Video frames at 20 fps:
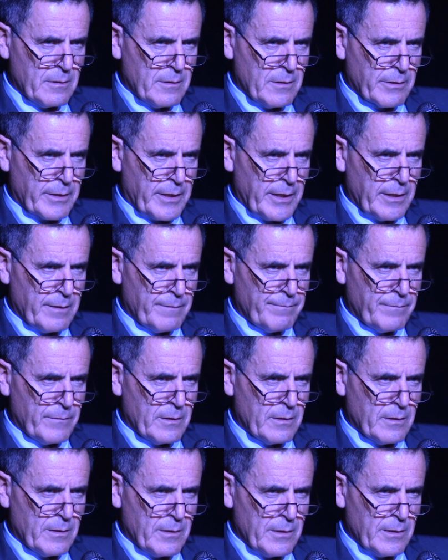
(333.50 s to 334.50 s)
Okay?
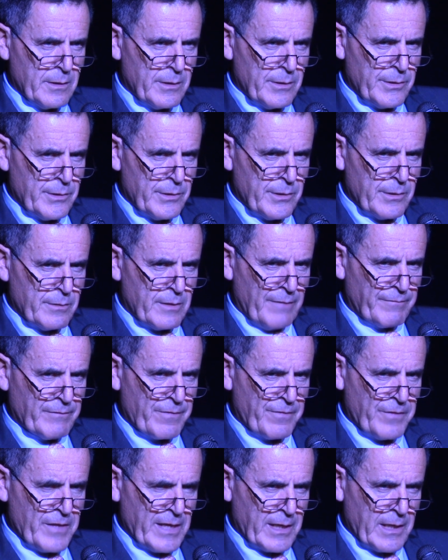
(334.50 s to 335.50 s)
You have
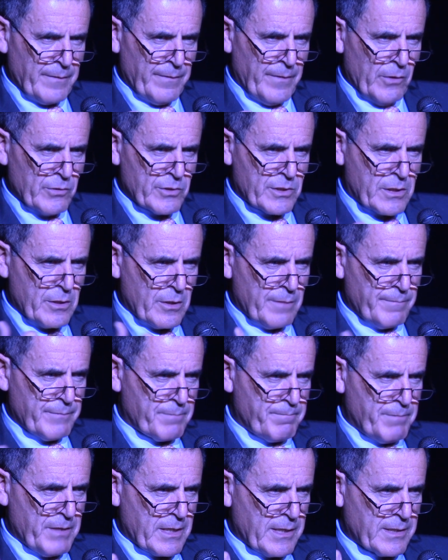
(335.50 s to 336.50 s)
to think in those
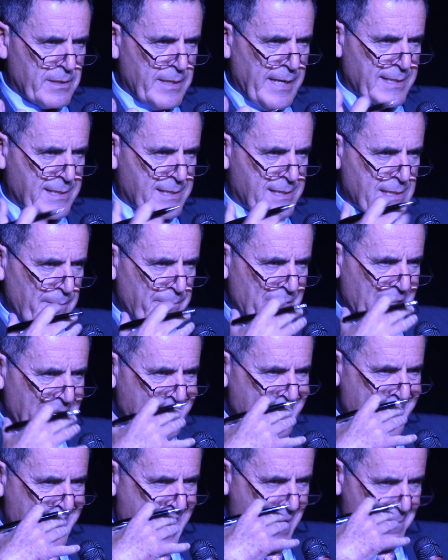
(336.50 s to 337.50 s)
terms, because that's
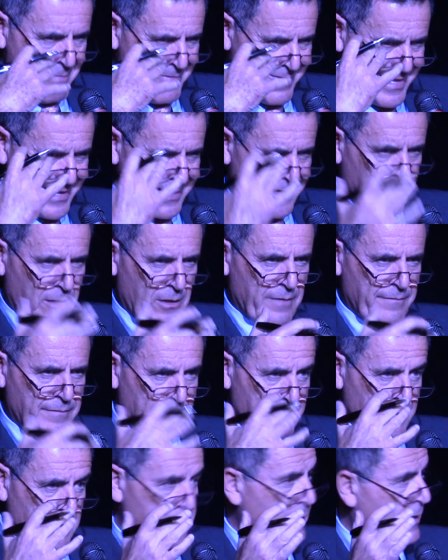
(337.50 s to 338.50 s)
something that I'm thinking of.
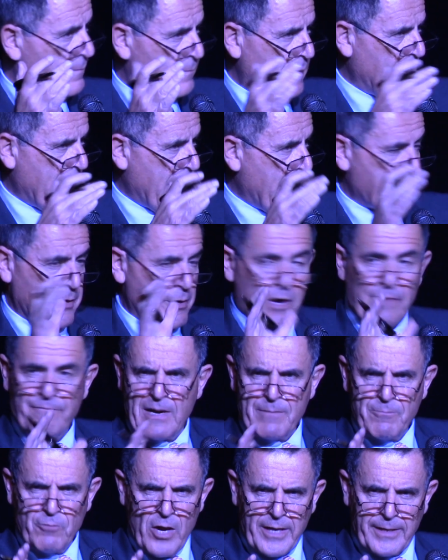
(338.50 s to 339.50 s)
I mean, I don't know if
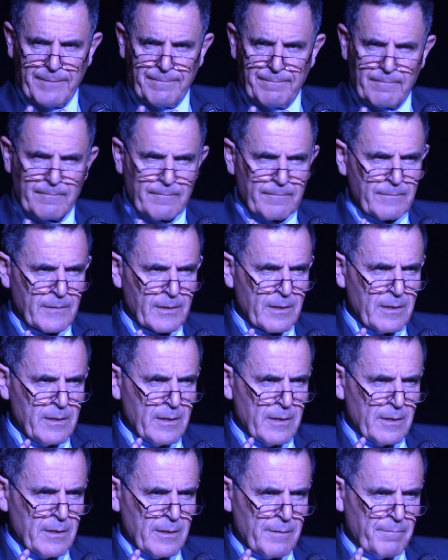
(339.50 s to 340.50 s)
I'm right,
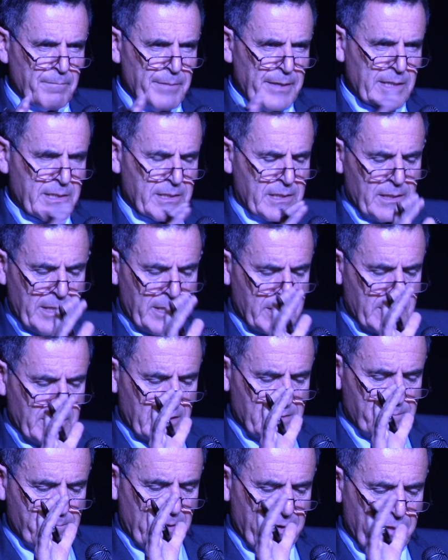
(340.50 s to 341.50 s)
but
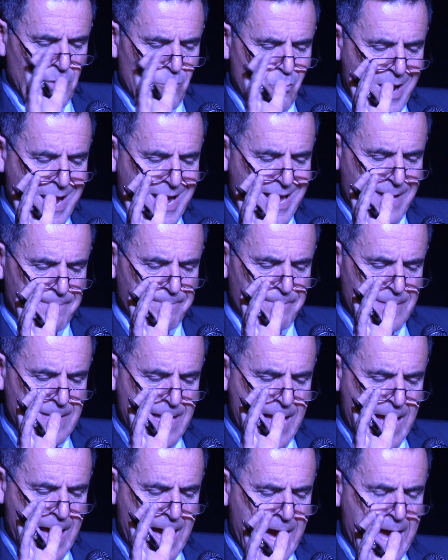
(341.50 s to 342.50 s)
it's part of the way
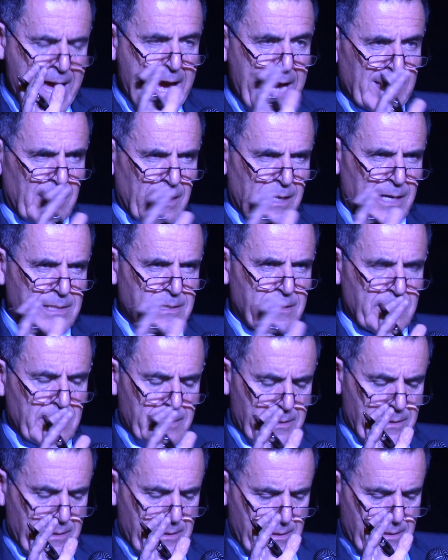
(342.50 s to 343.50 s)
I analyze
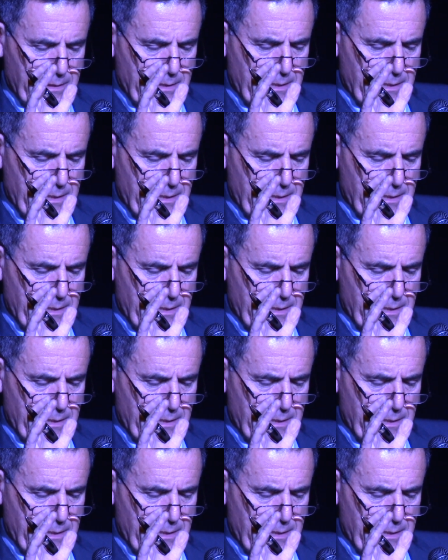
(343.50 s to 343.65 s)
this.